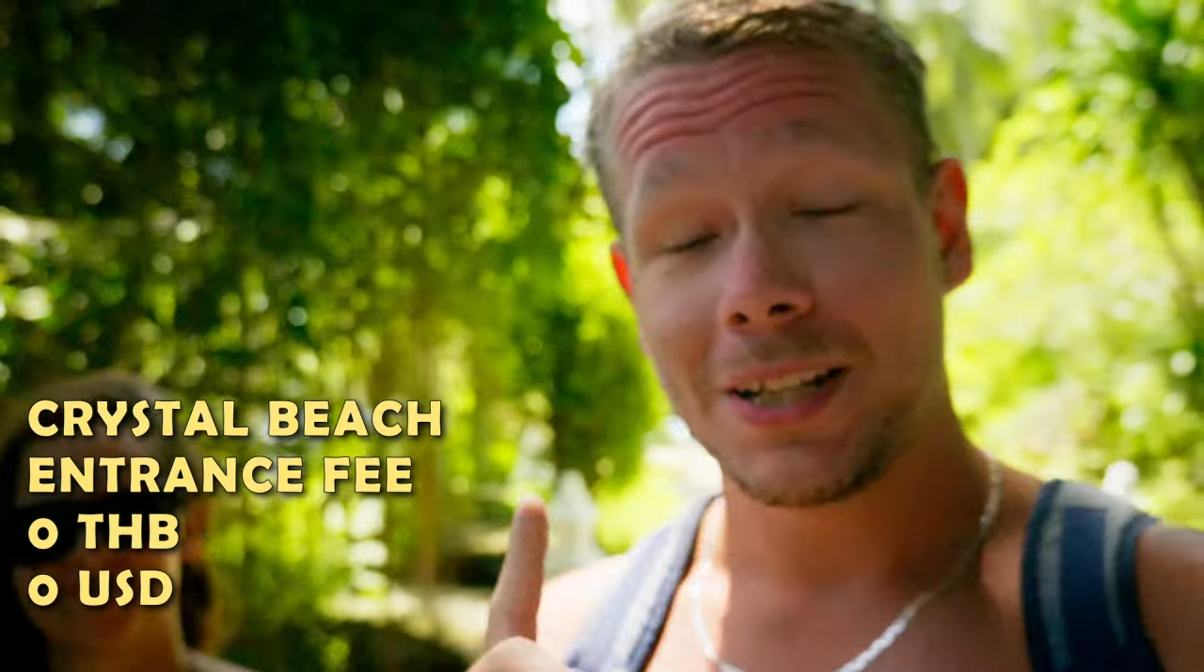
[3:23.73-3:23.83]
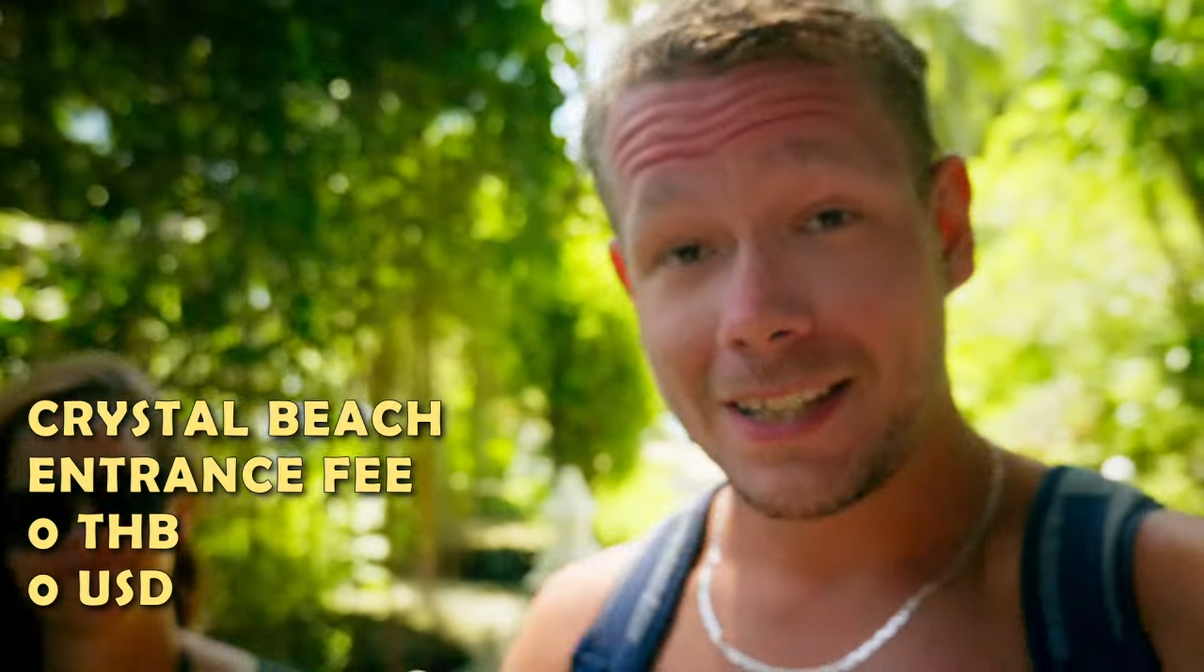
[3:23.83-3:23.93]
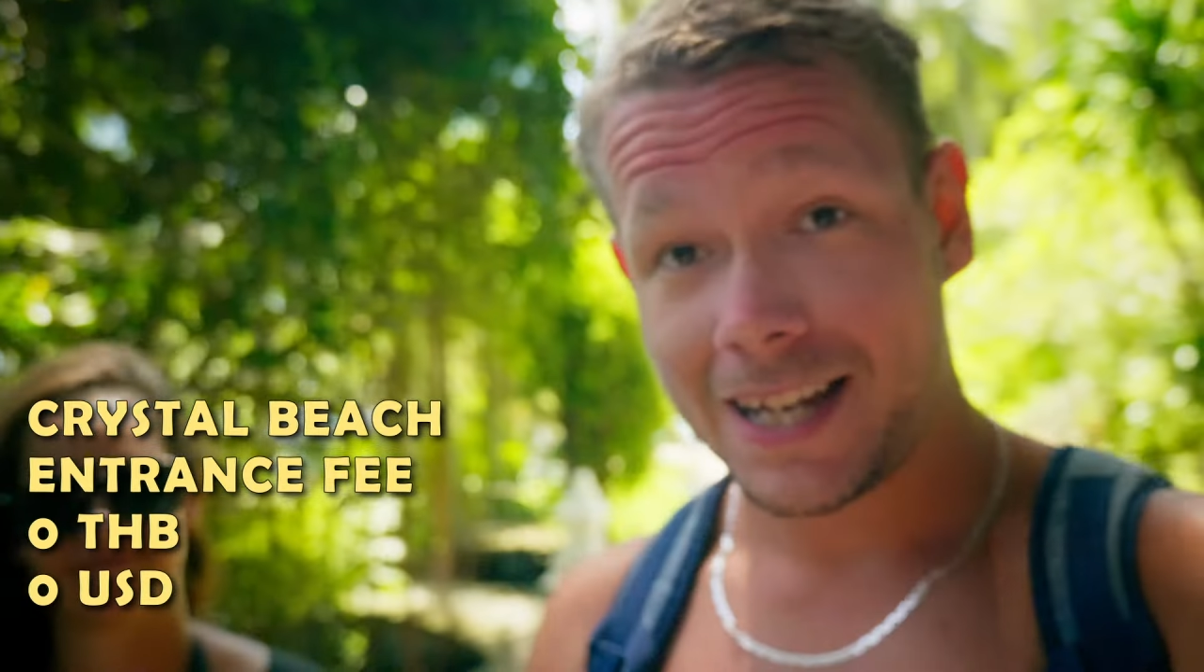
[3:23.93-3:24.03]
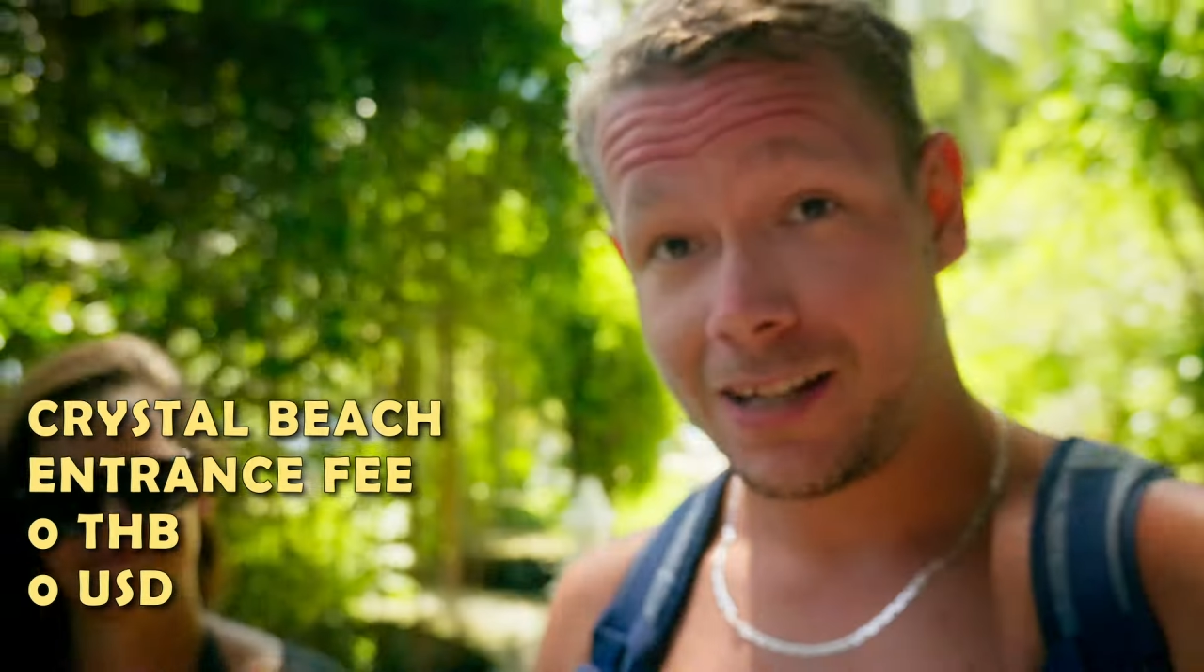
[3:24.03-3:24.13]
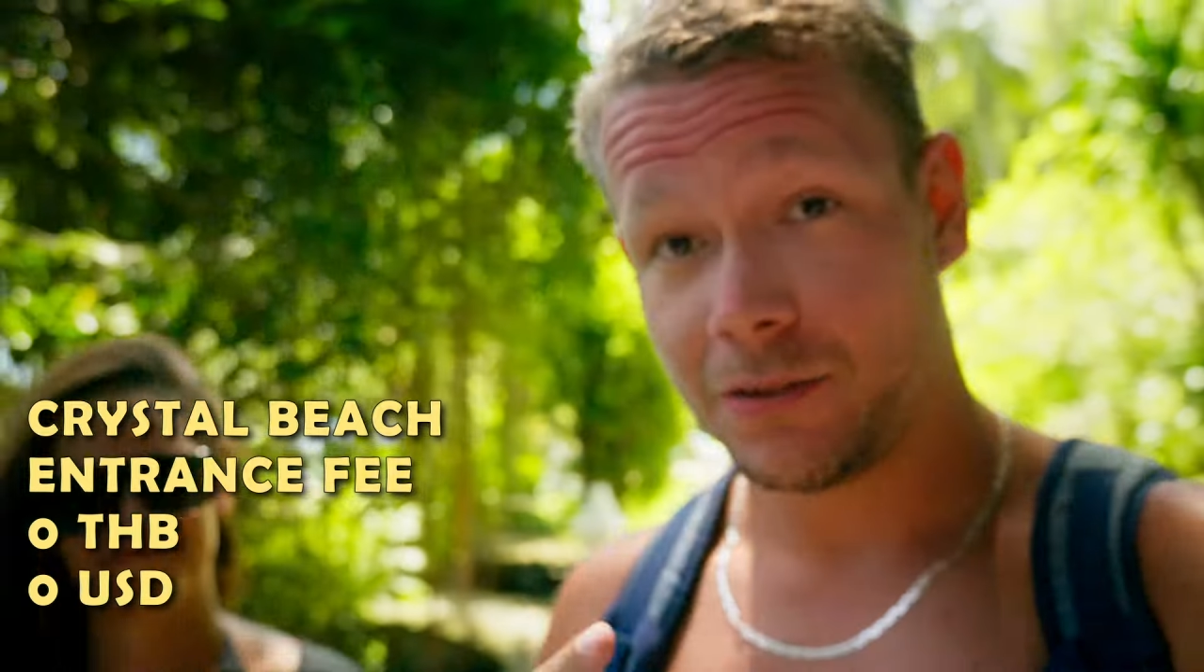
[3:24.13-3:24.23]
But
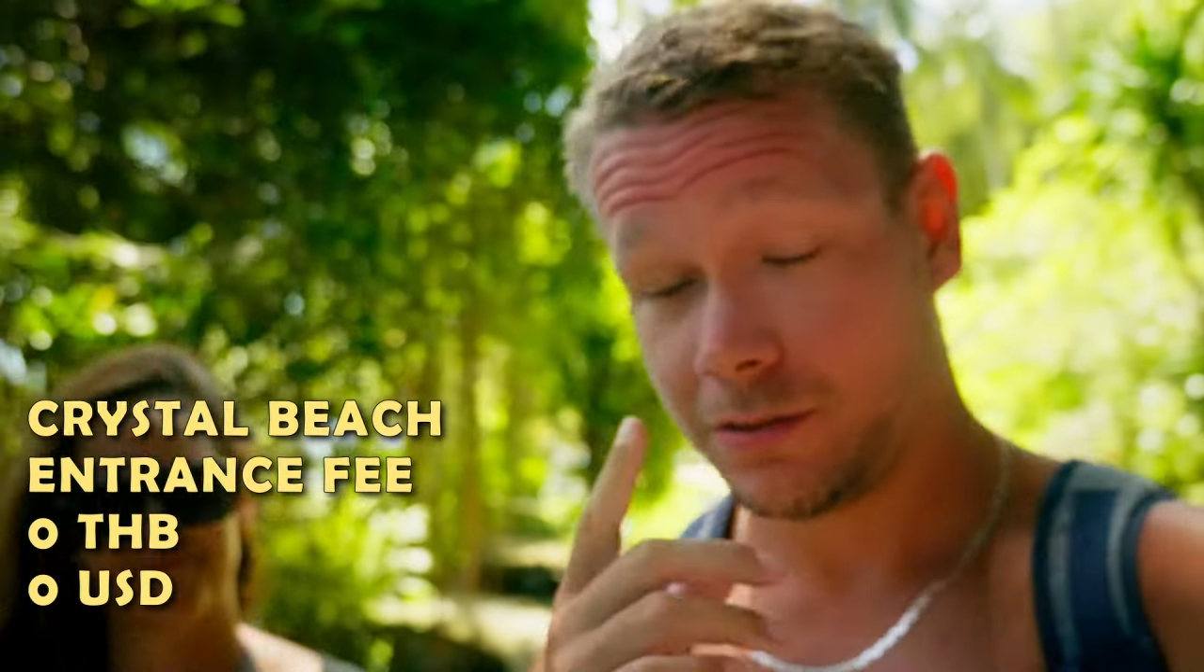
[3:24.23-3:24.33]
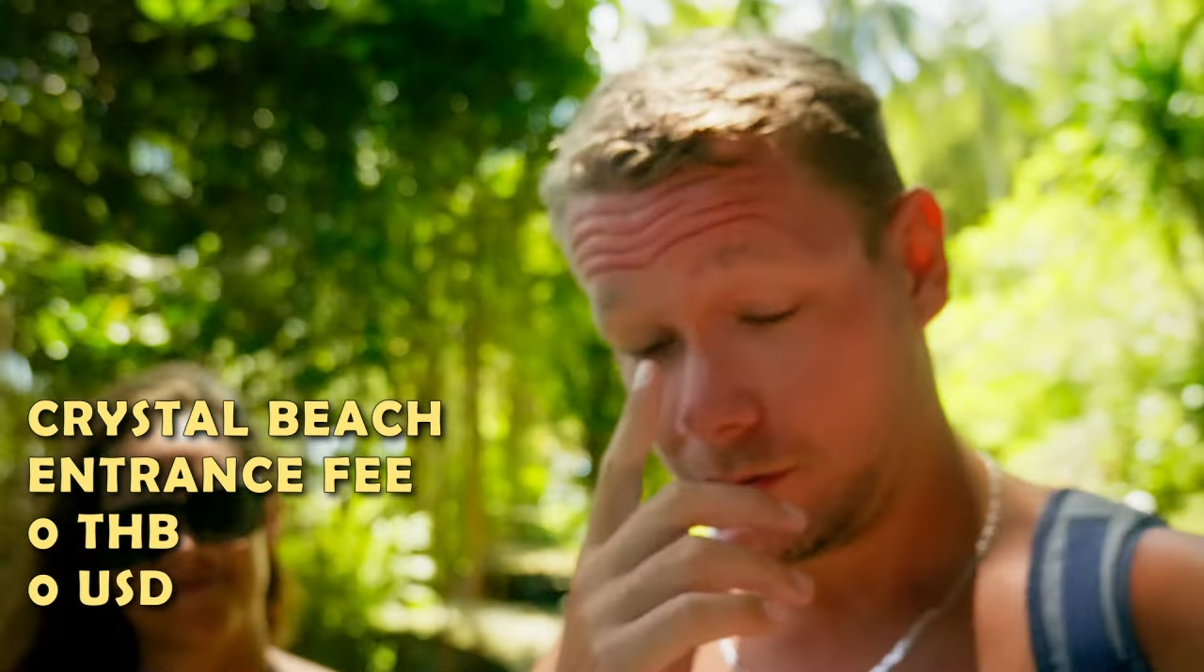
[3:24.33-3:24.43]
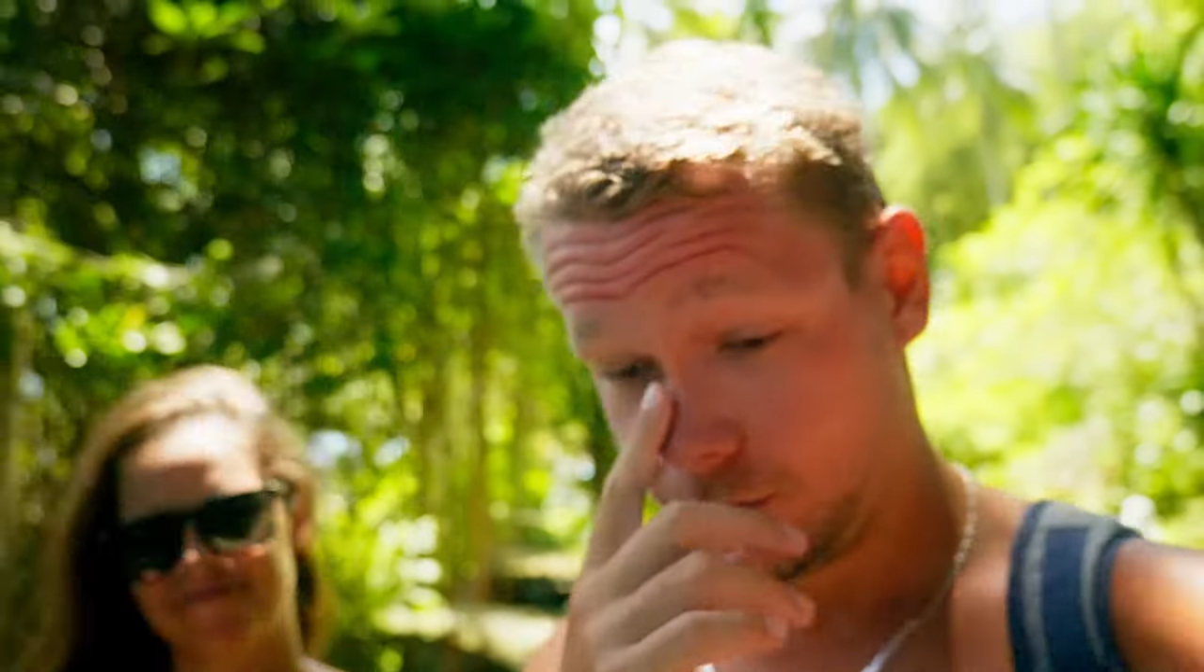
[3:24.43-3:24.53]
now